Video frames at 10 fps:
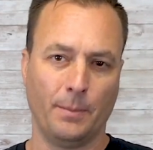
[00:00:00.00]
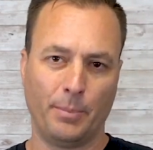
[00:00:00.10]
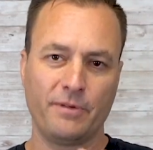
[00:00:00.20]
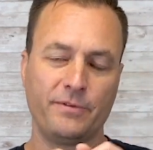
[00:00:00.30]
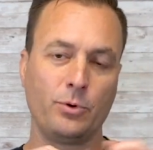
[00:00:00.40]

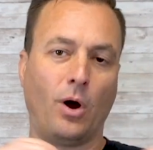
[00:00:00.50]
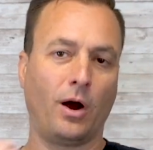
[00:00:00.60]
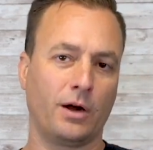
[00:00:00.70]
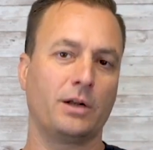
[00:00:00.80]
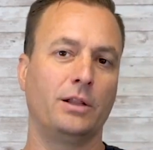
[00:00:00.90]
But if you
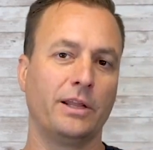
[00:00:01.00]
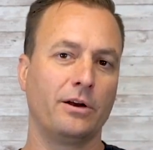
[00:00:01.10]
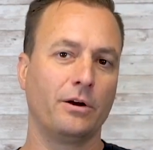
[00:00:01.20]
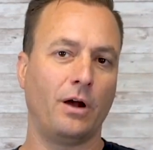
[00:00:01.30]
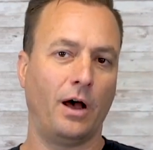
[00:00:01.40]
are
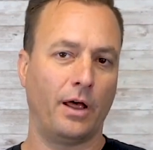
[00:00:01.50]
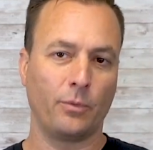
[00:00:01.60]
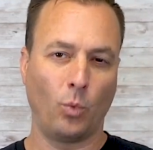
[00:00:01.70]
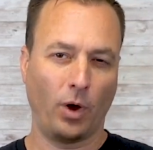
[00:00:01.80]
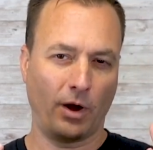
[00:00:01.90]
clear
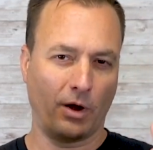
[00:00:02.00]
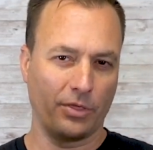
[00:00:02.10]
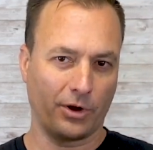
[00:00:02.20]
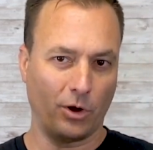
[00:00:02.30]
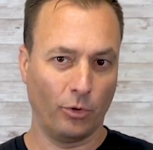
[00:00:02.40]
on what are
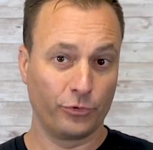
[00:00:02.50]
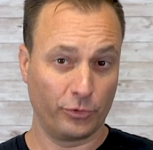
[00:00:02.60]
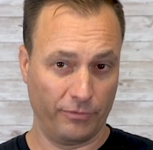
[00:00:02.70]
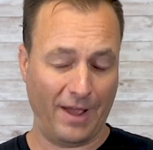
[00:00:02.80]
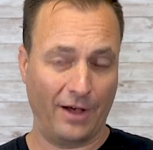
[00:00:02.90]
the
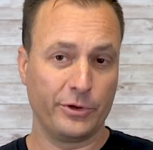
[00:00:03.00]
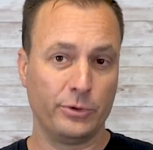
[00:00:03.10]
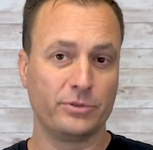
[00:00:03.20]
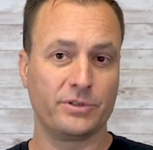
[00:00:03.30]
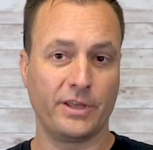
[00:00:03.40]
cultural
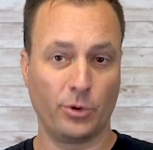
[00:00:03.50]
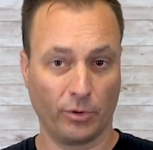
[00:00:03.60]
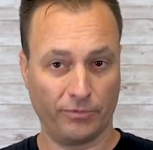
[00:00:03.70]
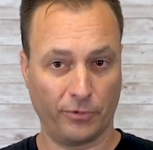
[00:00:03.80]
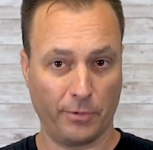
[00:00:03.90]
values that
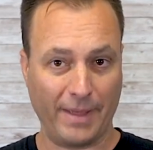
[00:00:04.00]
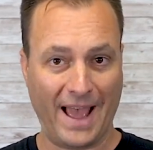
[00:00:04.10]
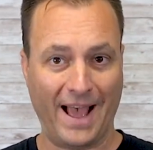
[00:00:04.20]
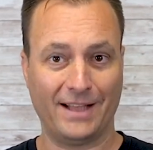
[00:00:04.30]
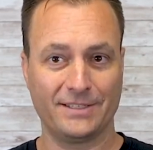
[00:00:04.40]
your firm
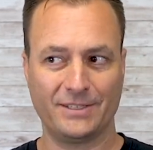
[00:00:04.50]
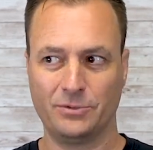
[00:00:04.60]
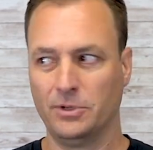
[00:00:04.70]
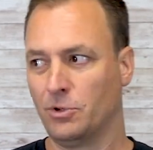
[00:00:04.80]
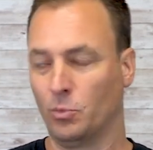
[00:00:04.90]

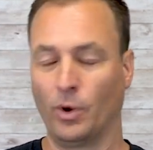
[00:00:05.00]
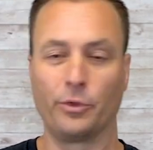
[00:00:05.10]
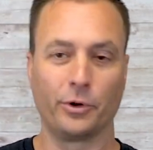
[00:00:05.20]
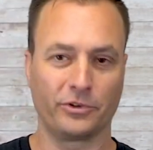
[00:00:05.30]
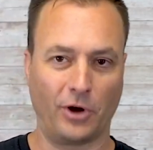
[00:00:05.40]
has,
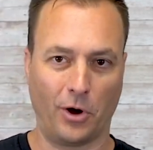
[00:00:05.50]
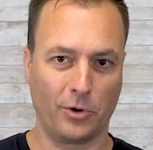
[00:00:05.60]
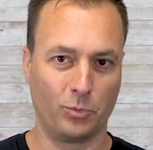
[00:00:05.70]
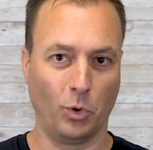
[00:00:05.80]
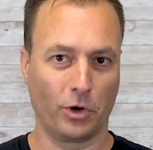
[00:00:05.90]
whether it's
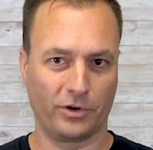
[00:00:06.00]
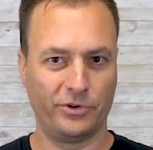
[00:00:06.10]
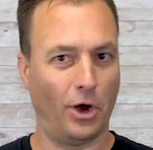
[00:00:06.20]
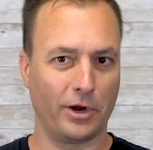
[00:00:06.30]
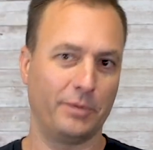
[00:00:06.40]
hard work,
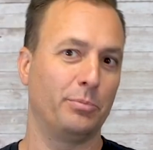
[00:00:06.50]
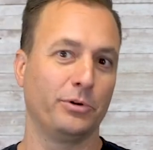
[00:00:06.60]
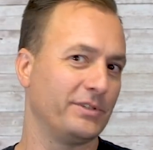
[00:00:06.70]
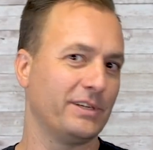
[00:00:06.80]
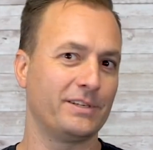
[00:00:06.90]
dogged
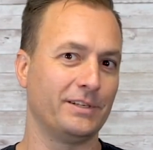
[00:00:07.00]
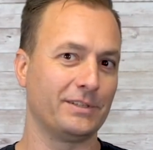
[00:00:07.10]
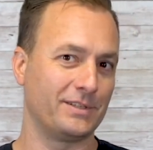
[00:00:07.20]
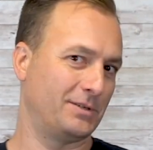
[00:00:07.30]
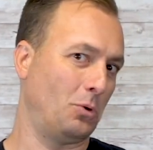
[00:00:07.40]

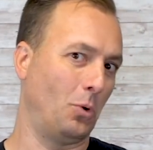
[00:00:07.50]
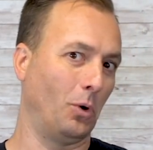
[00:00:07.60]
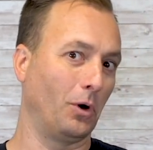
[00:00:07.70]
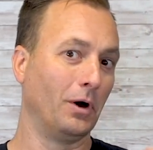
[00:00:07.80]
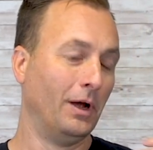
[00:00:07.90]
persistence,
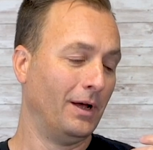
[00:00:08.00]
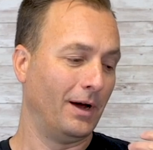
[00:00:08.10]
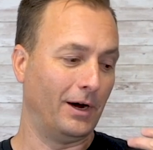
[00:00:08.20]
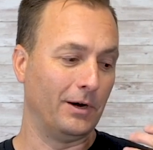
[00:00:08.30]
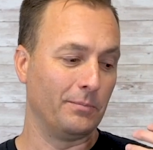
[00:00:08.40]
or
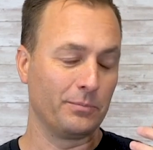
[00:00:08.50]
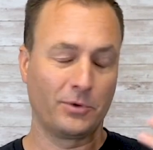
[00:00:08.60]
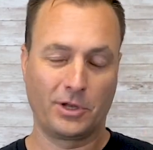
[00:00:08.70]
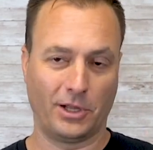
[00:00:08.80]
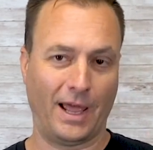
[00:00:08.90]

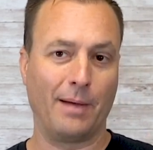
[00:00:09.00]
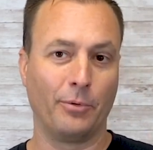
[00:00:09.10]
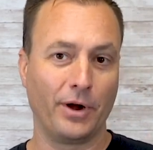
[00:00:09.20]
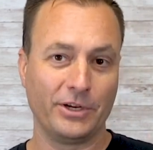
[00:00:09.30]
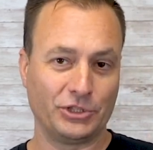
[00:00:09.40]

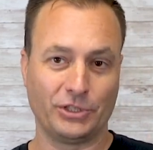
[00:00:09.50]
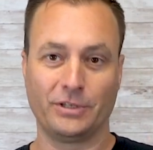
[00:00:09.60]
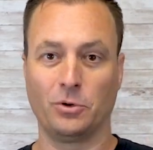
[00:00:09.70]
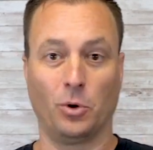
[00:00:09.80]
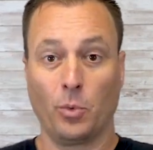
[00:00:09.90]

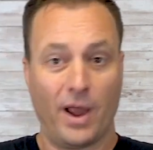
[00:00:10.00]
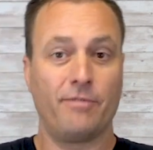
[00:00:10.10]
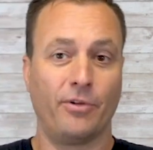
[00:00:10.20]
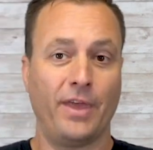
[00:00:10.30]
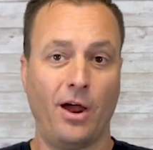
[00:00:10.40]
collaboration, or
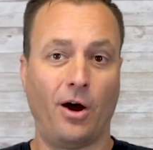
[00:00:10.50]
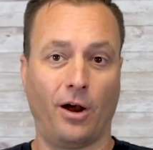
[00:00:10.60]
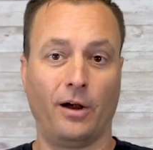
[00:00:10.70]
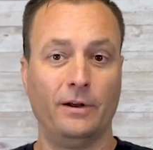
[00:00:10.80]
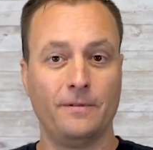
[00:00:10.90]
whatever they
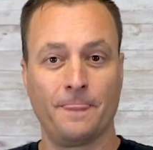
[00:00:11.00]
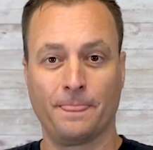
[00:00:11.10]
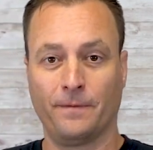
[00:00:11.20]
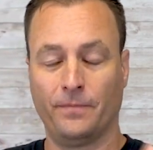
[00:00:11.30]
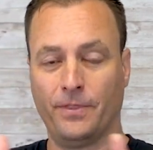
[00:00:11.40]
are,
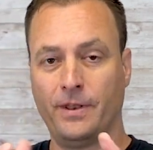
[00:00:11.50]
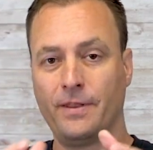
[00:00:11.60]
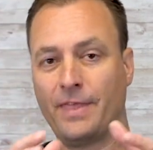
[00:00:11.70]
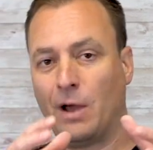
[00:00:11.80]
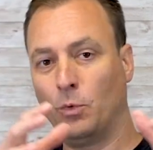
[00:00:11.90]

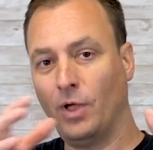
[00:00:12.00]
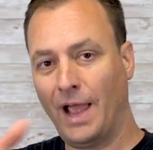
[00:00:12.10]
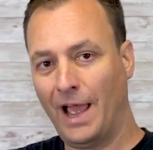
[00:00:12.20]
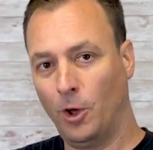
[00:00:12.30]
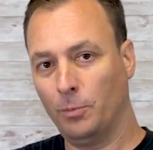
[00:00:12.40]
then that will
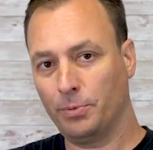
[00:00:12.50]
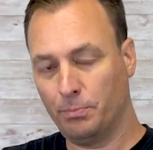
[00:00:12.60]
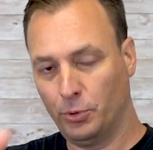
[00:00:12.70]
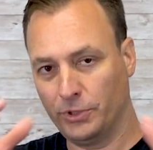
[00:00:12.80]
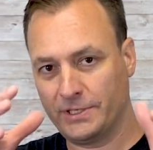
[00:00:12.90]
help put